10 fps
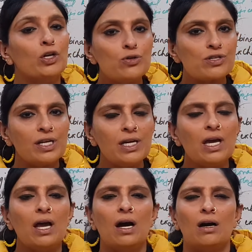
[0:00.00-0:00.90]
Usually
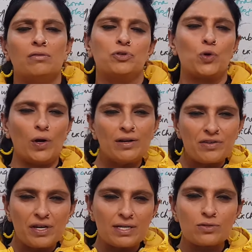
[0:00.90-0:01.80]

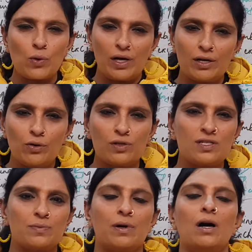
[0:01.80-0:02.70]
toiletries, toilet goods,
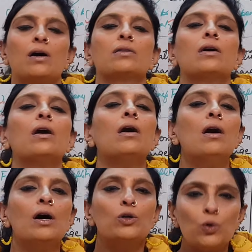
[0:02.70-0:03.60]
the
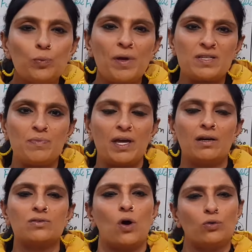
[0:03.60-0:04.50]
toothpaste
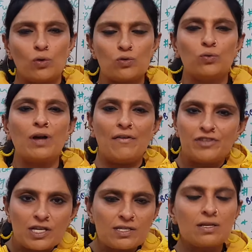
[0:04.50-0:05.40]
makers or those who have
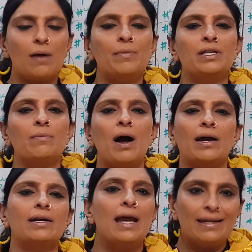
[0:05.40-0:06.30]
just come in the
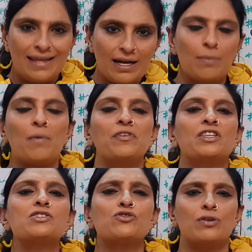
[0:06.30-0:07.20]
market, they come up with
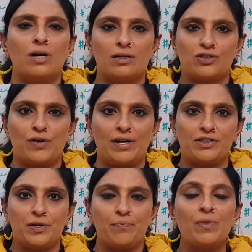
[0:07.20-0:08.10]
this
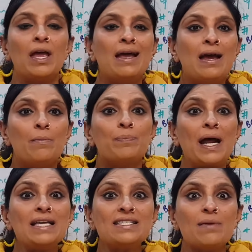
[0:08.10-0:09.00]
strategy.
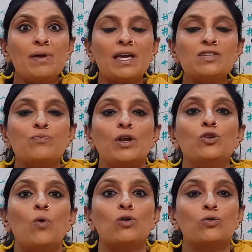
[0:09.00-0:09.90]
Price skimming is when you
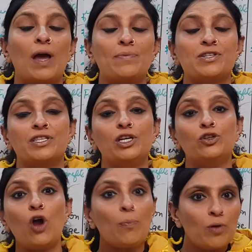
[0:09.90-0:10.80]
want to capture the
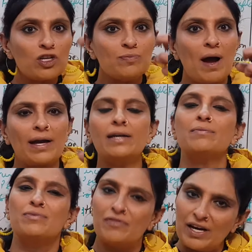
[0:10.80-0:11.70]
top-notch market,
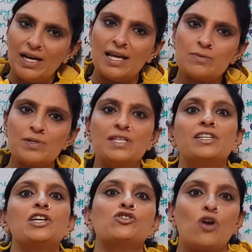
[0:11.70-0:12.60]
very less
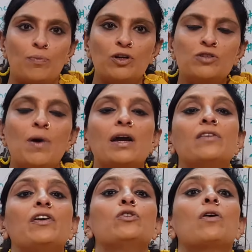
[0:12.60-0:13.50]
percentage top-notch market
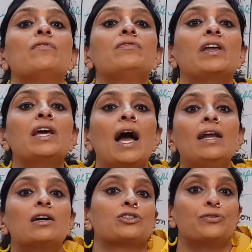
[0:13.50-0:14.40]
when you come with very high
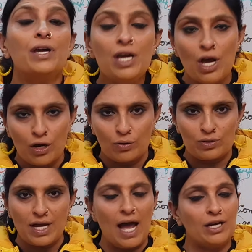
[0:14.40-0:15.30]
luxury
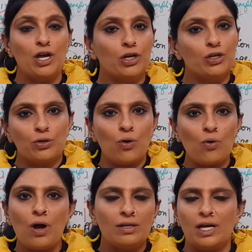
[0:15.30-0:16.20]
goods and you
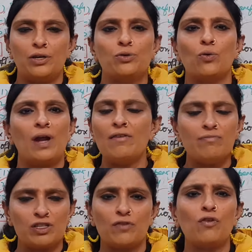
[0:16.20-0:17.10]
know that you don't have
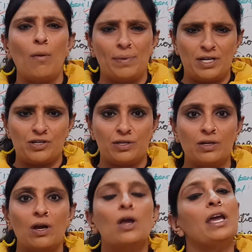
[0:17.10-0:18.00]
much of competition.
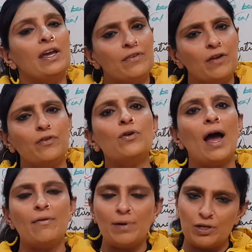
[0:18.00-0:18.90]
Even if you
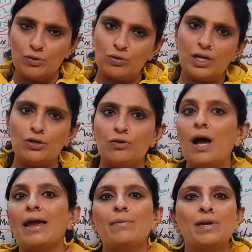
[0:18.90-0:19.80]
have, but you know that you're
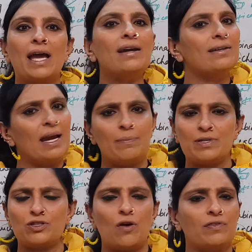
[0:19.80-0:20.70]
aiming at
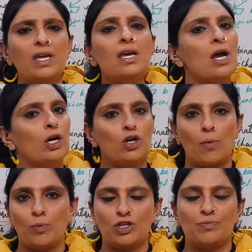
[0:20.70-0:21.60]
10% of the
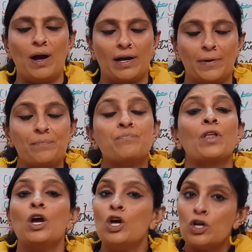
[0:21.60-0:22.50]
top-notch market.
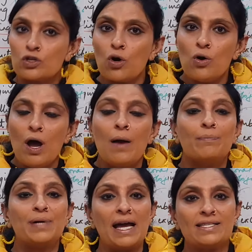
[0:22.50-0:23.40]
So
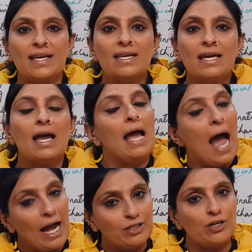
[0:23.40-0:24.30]
pricing
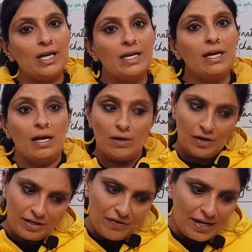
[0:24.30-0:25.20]
actually,
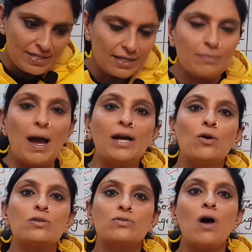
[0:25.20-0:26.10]
it affects the demand
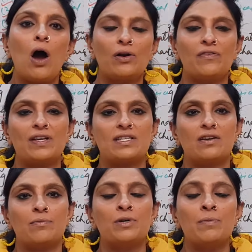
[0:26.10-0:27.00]
also. How it affects the
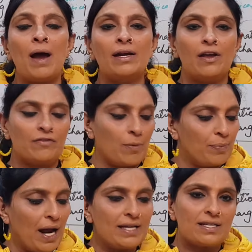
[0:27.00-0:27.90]
demand? If the
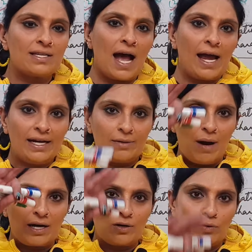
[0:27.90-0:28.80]
price is high,
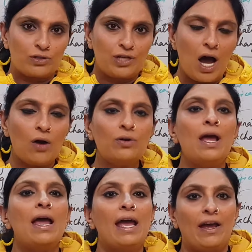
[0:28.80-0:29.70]
demand goes down.
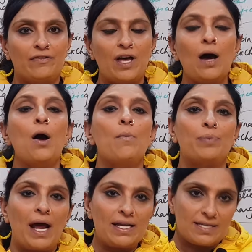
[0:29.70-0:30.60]
If the
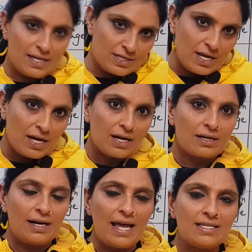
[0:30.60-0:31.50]
price is
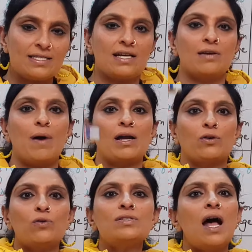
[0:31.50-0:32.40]
less, the demand
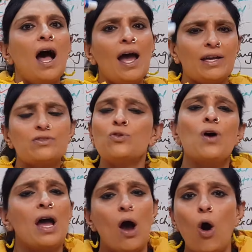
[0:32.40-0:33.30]
goes high. So
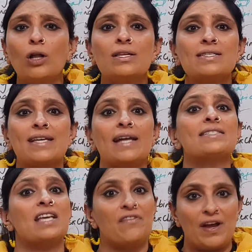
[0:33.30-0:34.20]
all this gets
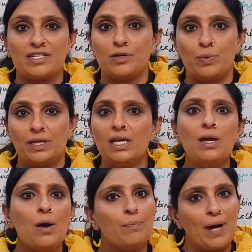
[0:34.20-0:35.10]
affected with the
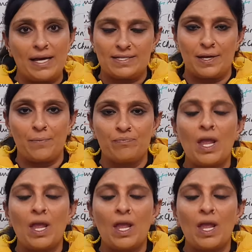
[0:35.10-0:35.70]
pricing.